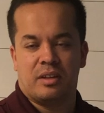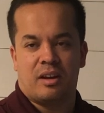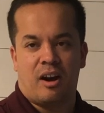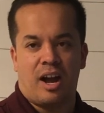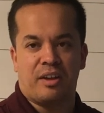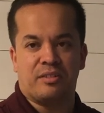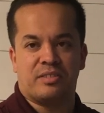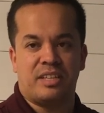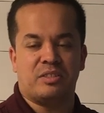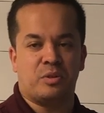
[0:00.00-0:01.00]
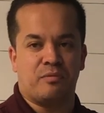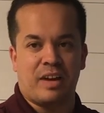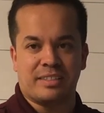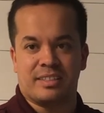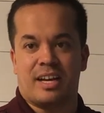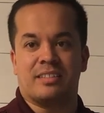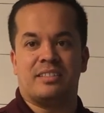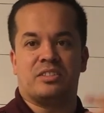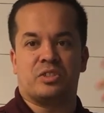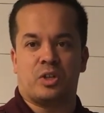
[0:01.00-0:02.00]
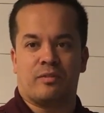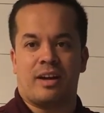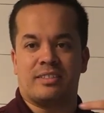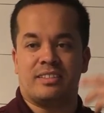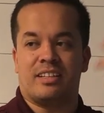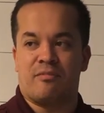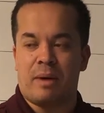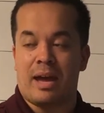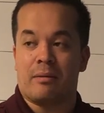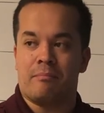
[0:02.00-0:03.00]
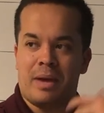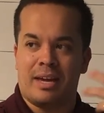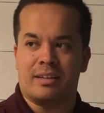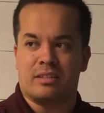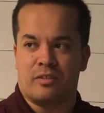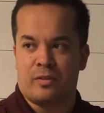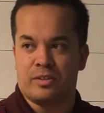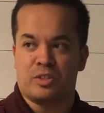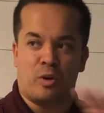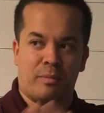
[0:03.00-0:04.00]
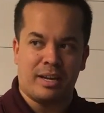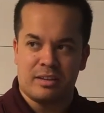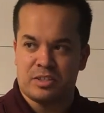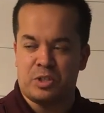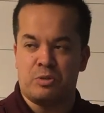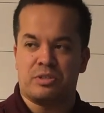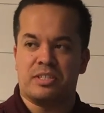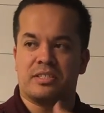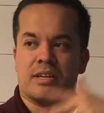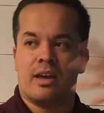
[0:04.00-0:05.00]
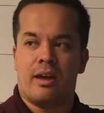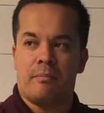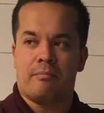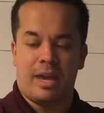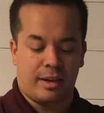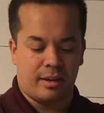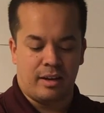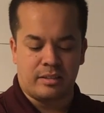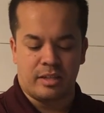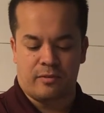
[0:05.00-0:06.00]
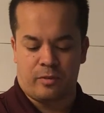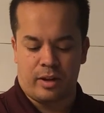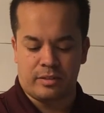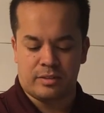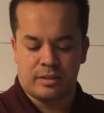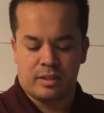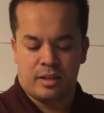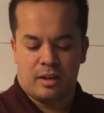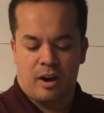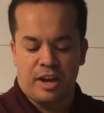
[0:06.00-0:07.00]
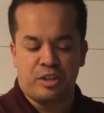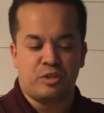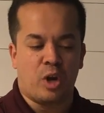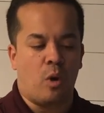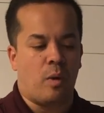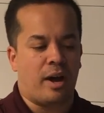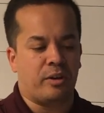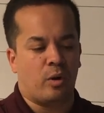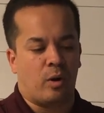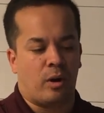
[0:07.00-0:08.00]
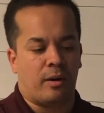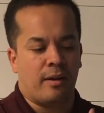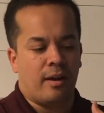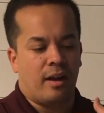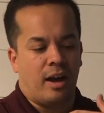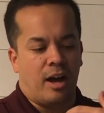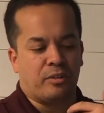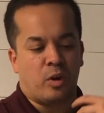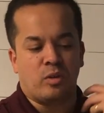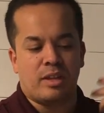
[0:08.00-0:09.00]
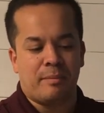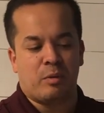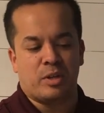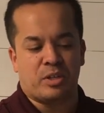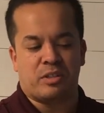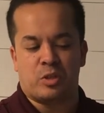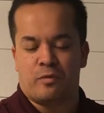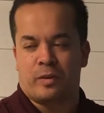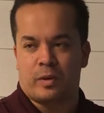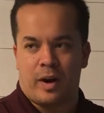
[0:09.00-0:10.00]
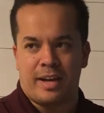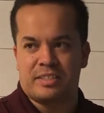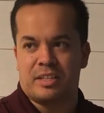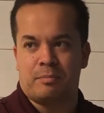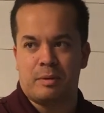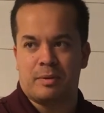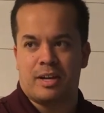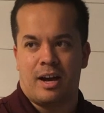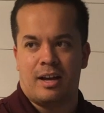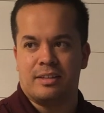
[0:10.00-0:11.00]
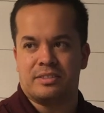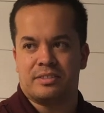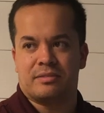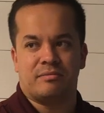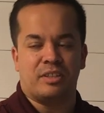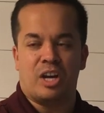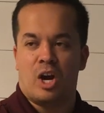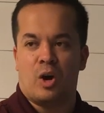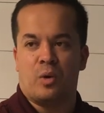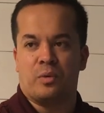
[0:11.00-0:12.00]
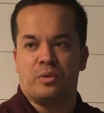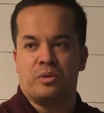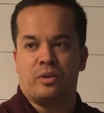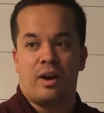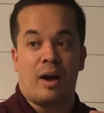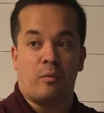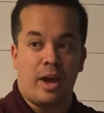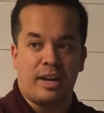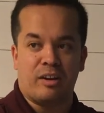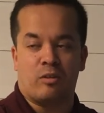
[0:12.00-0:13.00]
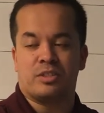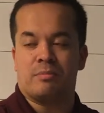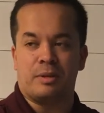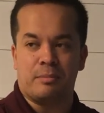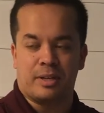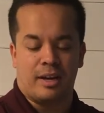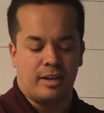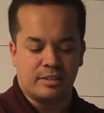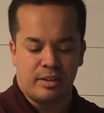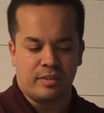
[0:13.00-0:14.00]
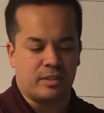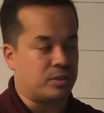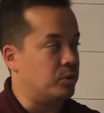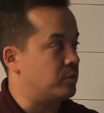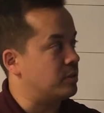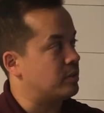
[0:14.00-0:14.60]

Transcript: all right, seek to invest in God, seek to serve God, seek to give back, make a difference. Don't make excuses, make a difference. All right, you don't want your, uh, don't limit what you can do for Christ simply because, you know, you're not ready or simply because of the excuses.